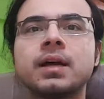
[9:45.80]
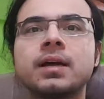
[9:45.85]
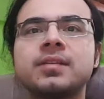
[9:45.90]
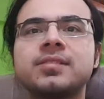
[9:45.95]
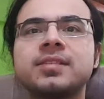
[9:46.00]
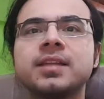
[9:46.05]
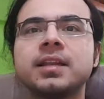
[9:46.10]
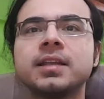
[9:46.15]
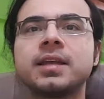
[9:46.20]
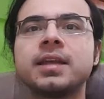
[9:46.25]

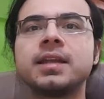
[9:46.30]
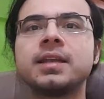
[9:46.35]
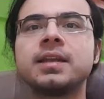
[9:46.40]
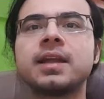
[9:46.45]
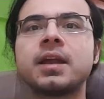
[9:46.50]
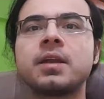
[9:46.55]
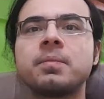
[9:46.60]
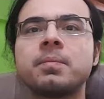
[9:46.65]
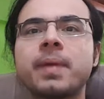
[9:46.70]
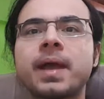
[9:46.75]
Silky
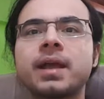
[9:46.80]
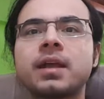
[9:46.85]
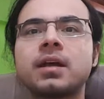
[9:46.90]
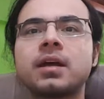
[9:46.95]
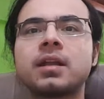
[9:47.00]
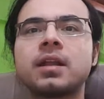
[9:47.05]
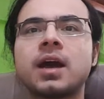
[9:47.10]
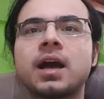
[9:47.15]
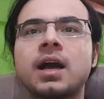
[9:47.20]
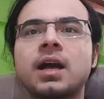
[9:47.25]
Nutmeg
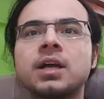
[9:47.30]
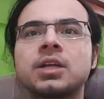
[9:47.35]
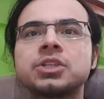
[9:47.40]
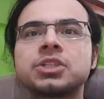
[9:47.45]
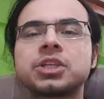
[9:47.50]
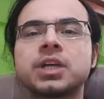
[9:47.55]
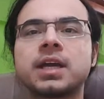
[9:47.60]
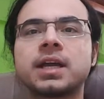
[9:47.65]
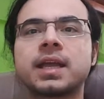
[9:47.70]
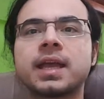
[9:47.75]

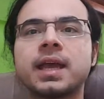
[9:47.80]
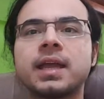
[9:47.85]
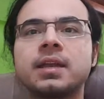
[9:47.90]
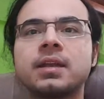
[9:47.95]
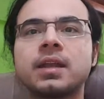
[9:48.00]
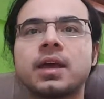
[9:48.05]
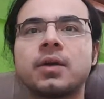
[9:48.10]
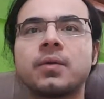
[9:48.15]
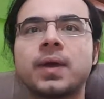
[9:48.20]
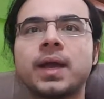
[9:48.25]
Ganache,
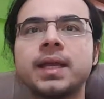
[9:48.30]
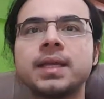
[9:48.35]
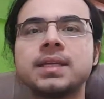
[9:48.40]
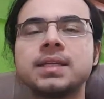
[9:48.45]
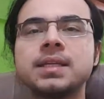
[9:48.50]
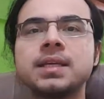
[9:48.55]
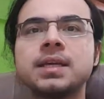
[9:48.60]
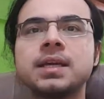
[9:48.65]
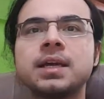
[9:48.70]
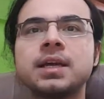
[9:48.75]
again, no
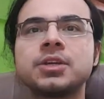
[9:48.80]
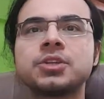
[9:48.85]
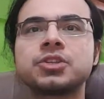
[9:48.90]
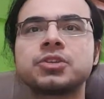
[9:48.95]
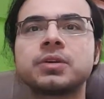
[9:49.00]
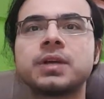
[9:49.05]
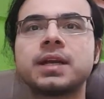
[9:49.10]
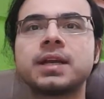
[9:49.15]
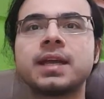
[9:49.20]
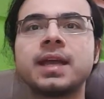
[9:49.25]
idea.
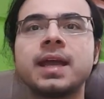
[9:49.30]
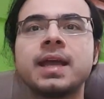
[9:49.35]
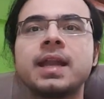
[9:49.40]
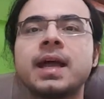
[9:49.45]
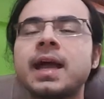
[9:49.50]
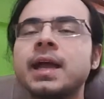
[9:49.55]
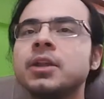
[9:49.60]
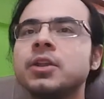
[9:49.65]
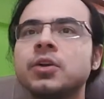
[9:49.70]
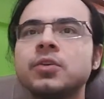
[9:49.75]
Sugarcane,
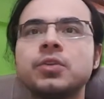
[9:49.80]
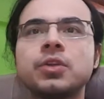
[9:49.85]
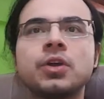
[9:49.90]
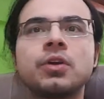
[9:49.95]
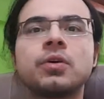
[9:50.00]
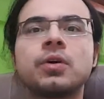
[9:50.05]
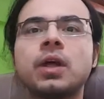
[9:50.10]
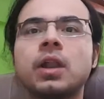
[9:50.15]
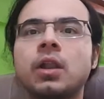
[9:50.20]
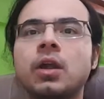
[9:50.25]
I don't
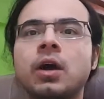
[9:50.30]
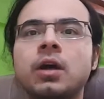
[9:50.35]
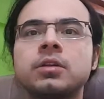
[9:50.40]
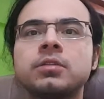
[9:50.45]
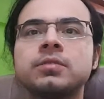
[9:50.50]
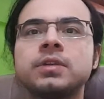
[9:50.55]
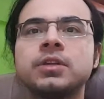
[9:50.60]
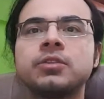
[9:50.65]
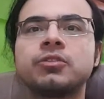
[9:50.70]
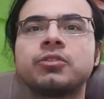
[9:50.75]
know a lot
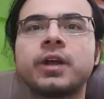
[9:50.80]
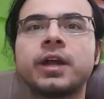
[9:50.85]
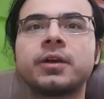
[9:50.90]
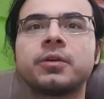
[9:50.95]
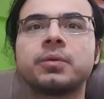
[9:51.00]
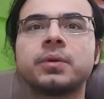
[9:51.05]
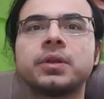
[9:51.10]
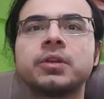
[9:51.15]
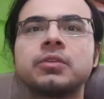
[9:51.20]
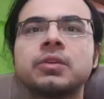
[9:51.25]
of these
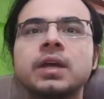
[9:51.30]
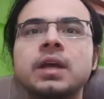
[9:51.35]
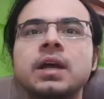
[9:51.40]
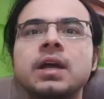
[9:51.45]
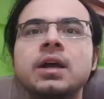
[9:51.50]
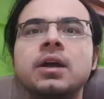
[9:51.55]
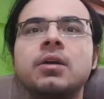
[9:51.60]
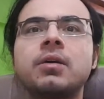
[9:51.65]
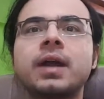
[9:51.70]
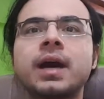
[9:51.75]
drag queens.
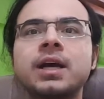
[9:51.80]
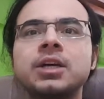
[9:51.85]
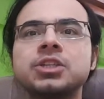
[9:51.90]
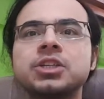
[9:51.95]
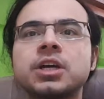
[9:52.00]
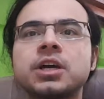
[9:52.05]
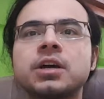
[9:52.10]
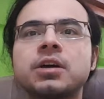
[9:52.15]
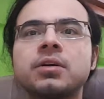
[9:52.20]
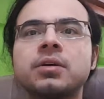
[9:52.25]

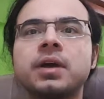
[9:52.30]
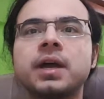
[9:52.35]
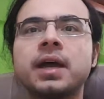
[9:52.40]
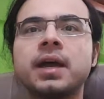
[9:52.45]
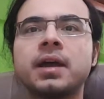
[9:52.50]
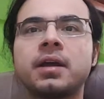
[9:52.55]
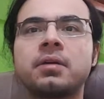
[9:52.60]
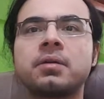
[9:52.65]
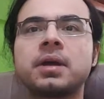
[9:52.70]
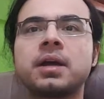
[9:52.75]
Raja
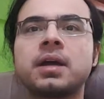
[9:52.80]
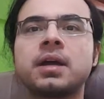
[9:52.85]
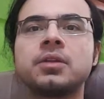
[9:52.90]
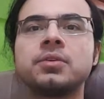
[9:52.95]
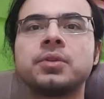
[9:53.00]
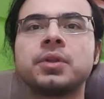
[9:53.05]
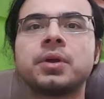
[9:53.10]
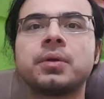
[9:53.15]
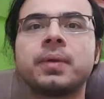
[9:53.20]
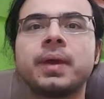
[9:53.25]
O'Hara,
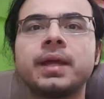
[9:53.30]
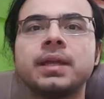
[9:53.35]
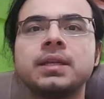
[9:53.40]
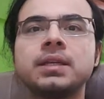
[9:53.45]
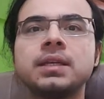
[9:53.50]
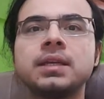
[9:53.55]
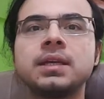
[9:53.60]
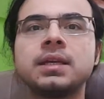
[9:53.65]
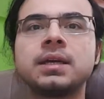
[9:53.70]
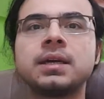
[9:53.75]
no
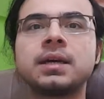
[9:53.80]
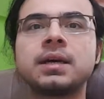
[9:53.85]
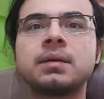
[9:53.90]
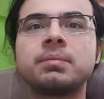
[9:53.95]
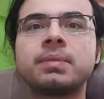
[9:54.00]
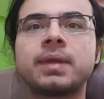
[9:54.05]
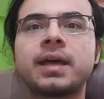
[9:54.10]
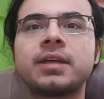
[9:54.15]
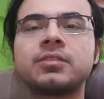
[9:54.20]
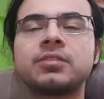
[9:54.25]

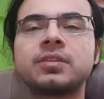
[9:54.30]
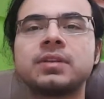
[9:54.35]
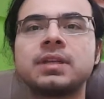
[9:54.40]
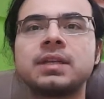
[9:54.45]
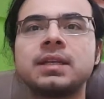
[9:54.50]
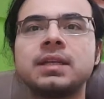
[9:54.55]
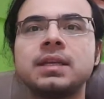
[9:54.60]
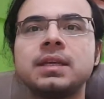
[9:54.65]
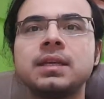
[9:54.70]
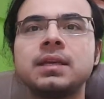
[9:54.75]
idea.
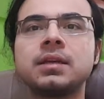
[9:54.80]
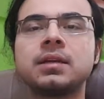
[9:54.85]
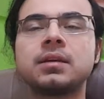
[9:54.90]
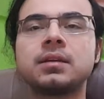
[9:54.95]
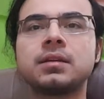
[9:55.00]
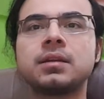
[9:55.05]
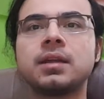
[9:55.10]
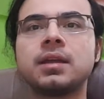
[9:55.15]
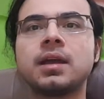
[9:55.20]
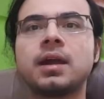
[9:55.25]
Plastique
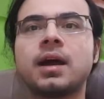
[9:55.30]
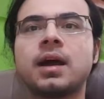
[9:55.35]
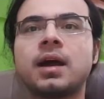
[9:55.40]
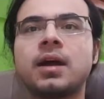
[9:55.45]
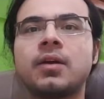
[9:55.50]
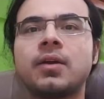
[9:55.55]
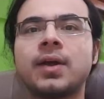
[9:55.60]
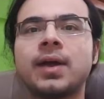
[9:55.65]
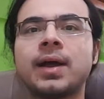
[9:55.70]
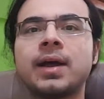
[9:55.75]

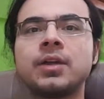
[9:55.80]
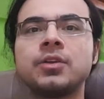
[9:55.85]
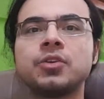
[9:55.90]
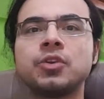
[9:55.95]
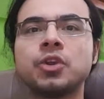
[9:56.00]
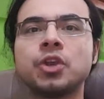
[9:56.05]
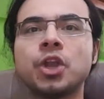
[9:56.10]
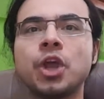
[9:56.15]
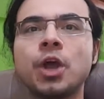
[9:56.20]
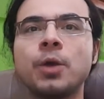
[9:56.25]
Tiara,
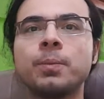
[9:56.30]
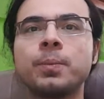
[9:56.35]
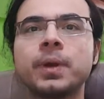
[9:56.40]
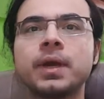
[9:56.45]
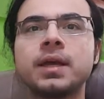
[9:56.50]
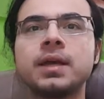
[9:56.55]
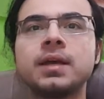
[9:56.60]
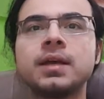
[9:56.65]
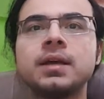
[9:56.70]
nope.